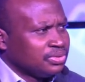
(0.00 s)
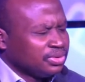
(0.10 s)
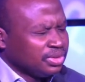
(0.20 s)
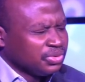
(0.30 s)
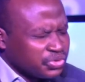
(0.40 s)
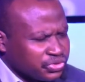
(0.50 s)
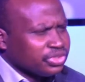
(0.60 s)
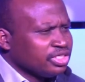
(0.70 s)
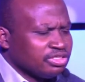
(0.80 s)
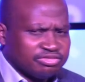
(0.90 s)
You know,
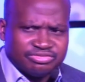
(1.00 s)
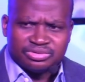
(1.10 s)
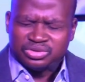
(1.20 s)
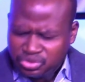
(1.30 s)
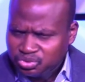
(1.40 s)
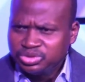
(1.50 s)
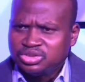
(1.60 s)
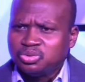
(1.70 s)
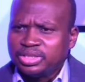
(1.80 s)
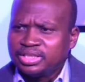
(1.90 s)
serve. Do
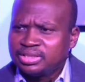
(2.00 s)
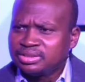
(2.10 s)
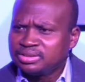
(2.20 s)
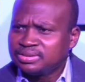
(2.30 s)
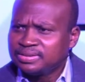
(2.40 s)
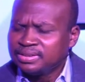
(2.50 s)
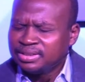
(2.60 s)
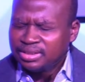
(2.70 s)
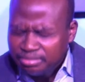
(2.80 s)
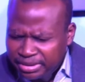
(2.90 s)
it well.
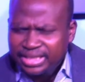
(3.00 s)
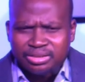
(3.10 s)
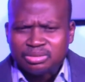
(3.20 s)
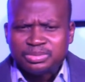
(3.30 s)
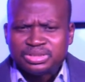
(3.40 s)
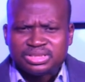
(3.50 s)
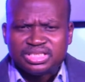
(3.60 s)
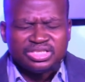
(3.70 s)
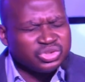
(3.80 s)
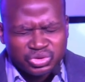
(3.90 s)
It might not be
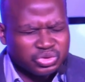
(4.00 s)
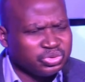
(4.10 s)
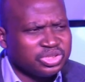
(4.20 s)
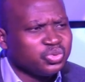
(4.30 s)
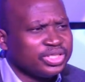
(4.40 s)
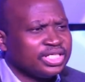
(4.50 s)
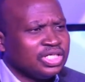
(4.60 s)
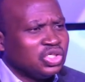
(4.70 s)
seen. Just do it well.